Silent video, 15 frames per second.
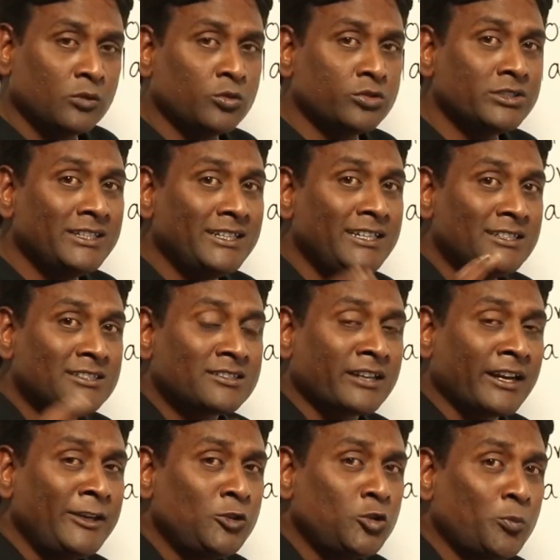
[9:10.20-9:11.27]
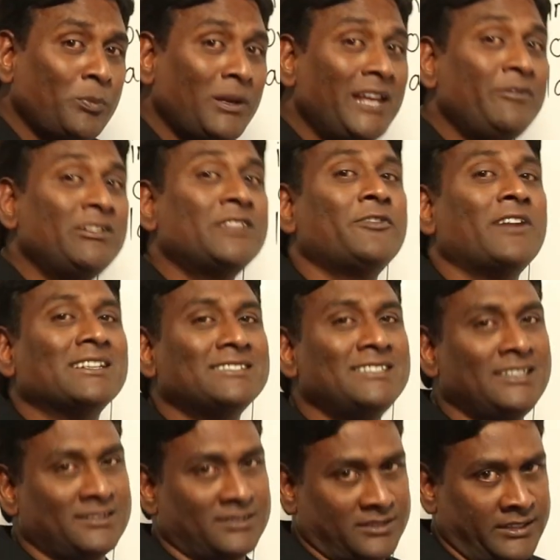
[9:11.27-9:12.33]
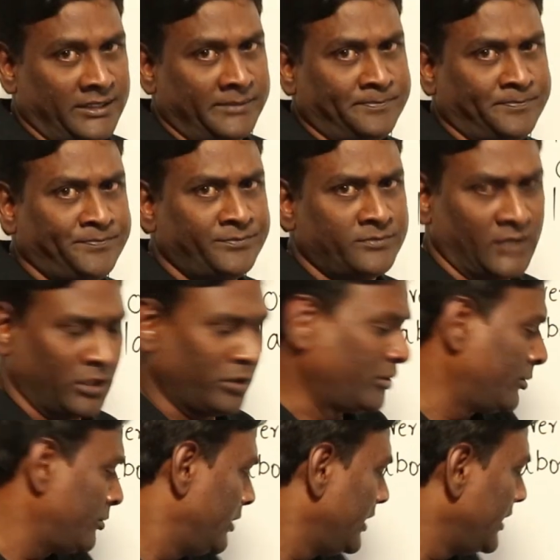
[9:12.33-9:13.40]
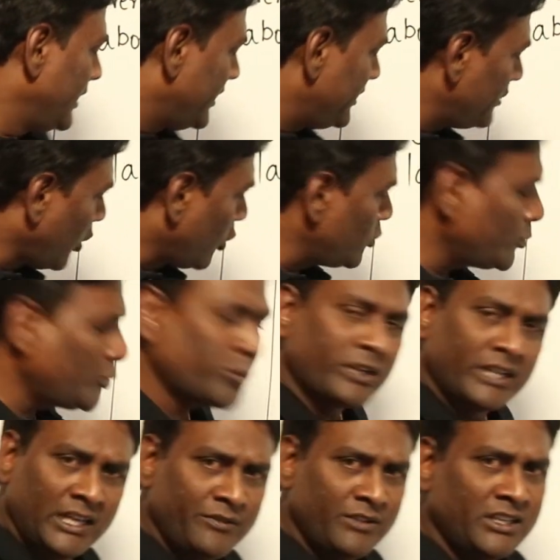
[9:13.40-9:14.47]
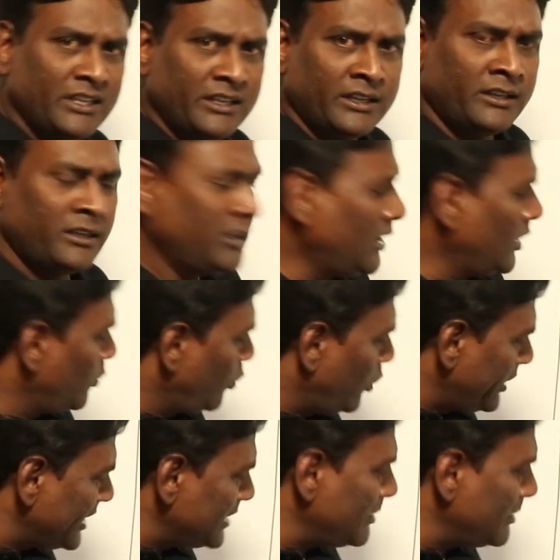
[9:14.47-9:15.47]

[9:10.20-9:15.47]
question, he is trying to play with flux density. Now, in the output K V A, voltage